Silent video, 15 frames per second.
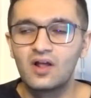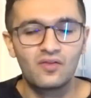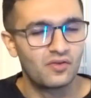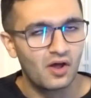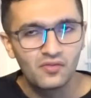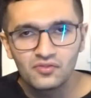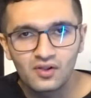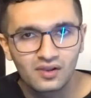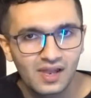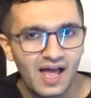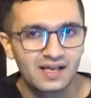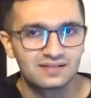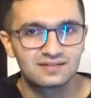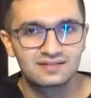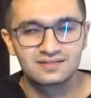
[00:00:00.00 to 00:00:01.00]

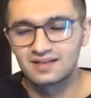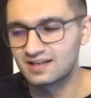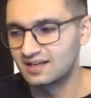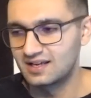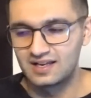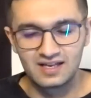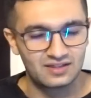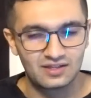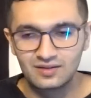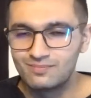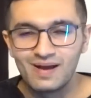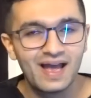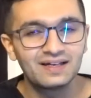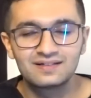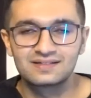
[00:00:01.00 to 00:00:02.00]
Nonetheless,
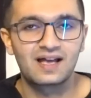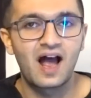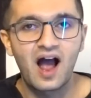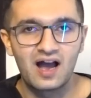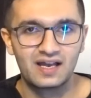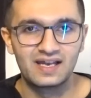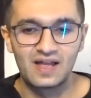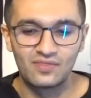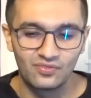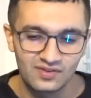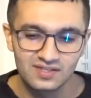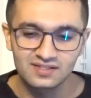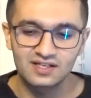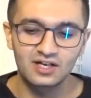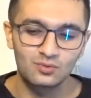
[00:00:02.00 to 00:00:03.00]
demand is high, and this
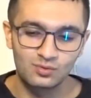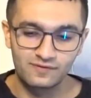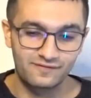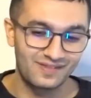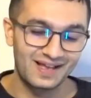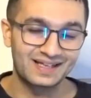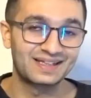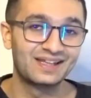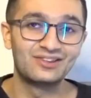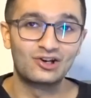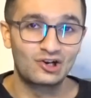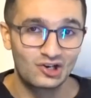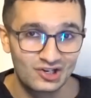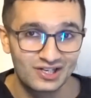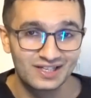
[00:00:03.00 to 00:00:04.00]
is going to reflect in the
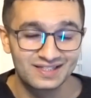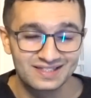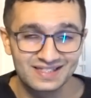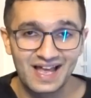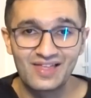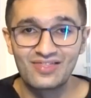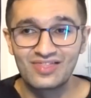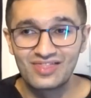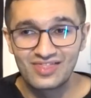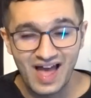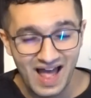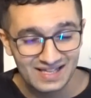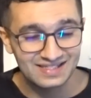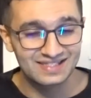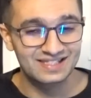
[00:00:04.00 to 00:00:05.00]
earnings, and
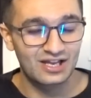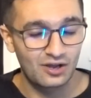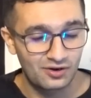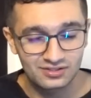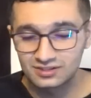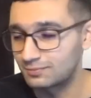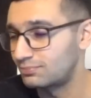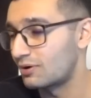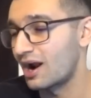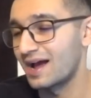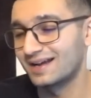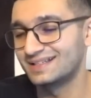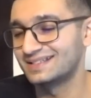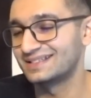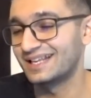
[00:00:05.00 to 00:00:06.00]
that's going to
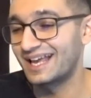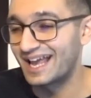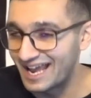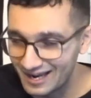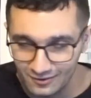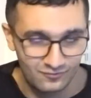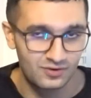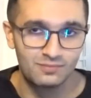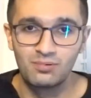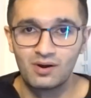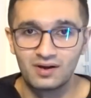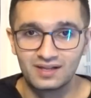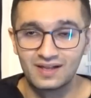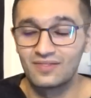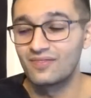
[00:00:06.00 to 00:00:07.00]
surprise
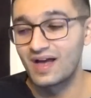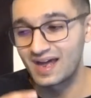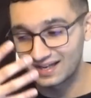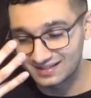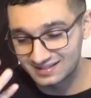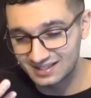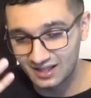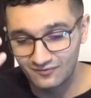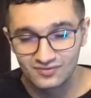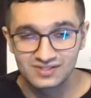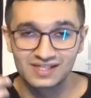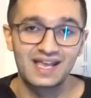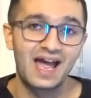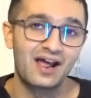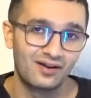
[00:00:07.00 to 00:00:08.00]
everybody. And that itself is a
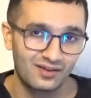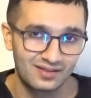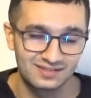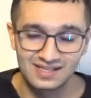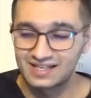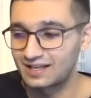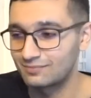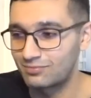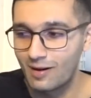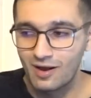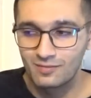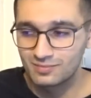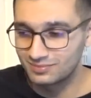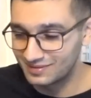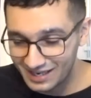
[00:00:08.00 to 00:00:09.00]
catalyst that can
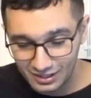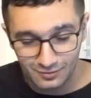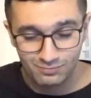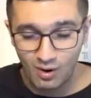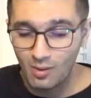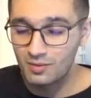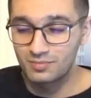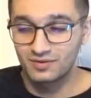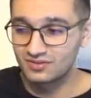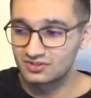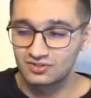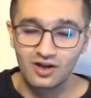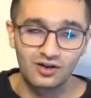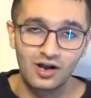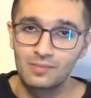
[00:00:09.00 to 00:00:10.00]
probably bring the
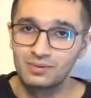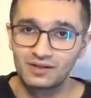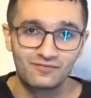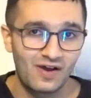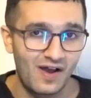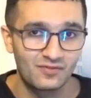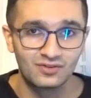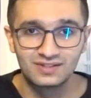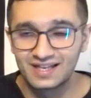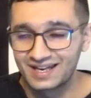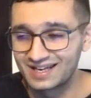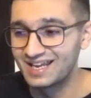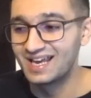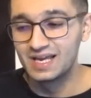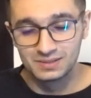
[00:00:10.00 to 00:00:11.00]
stock up like 5 to
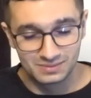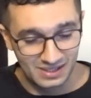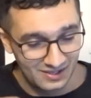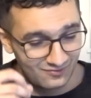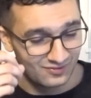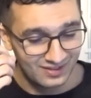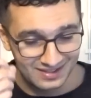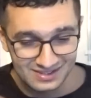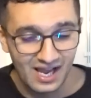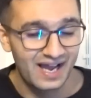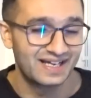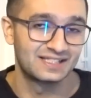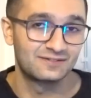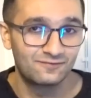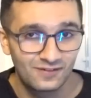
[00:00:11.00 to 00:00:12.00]
10, even as
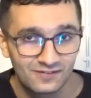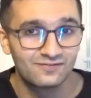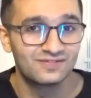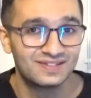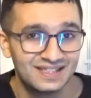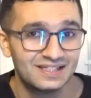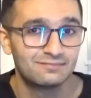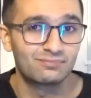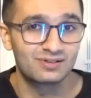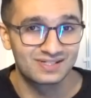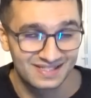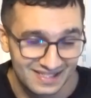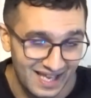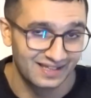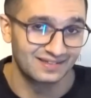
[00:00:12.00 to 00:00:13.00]
high as
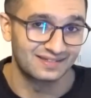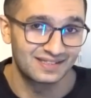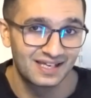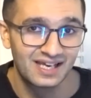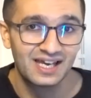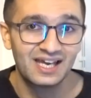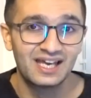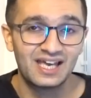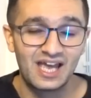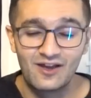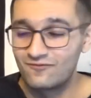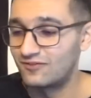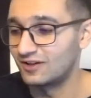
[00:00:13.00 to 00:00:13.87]
15% if